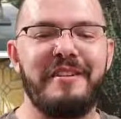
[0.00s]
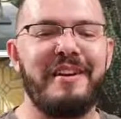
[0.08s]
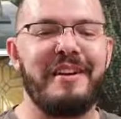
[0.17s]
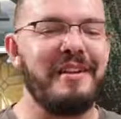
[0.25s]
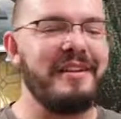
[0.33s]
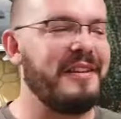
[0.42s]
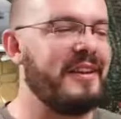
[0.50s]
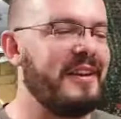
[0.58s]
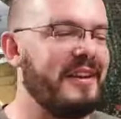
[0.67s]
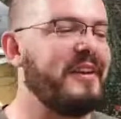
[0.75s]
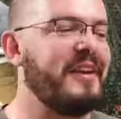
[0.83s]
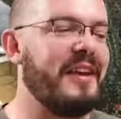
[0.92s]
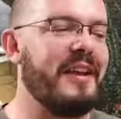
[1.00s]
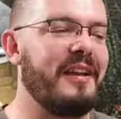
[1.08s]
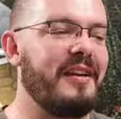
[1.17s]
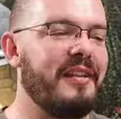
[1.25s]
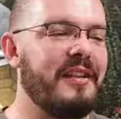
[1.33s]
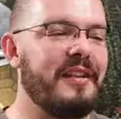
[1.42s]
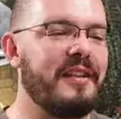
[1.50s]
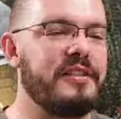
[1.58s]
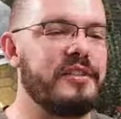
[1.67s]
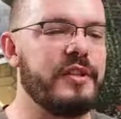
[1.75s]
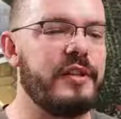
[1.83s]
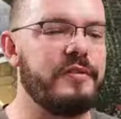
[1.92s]
And and I think it
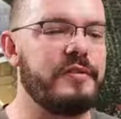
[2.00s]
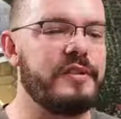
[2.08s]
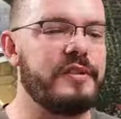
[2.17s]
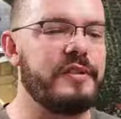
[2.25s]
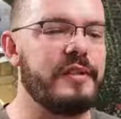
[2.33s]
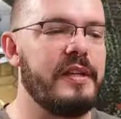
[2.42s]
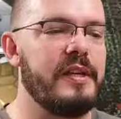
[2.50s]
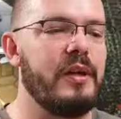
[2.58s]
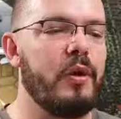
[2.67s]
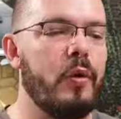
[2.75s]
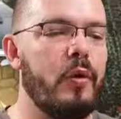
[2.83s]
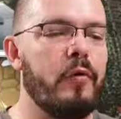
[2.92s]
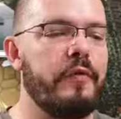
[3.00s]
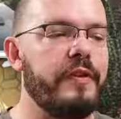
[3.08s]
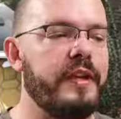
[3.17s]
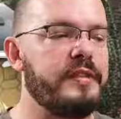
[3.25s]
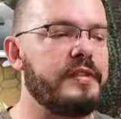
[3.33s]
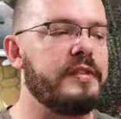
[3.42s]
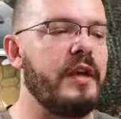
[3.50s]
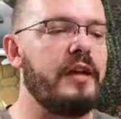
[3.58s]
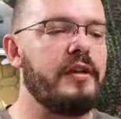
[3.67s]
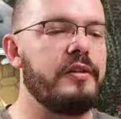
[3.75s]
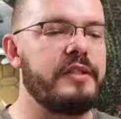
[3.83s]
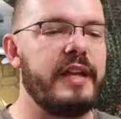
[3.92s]
shows off his
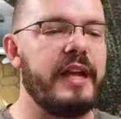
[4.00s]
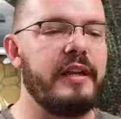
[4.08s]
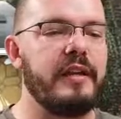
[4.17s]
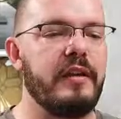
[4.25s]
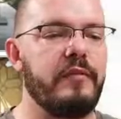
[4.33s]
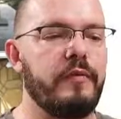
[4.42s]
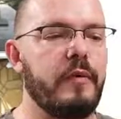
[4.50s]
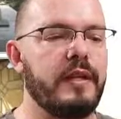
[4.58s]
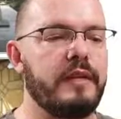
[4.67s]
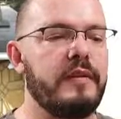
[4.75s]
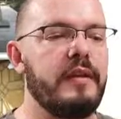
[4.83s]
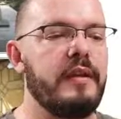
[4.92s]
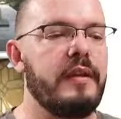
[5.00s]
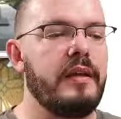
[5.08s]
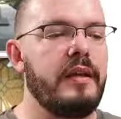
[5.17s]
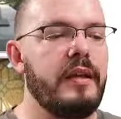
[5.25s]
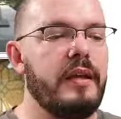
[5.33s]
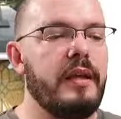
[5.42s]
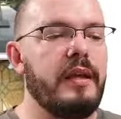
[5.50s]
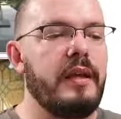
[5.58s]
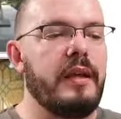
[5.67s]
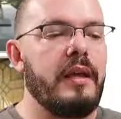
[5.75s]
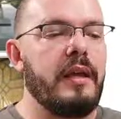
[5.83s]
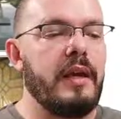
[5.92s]
understanding of what
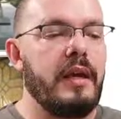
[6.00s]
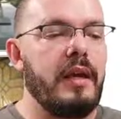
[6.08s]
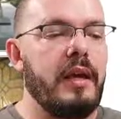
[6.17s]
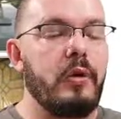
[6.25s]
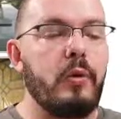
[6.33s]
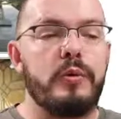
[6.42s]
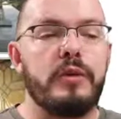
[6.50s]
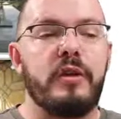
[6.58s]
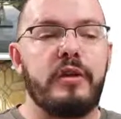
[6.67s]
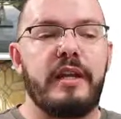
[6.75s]
a courtyard can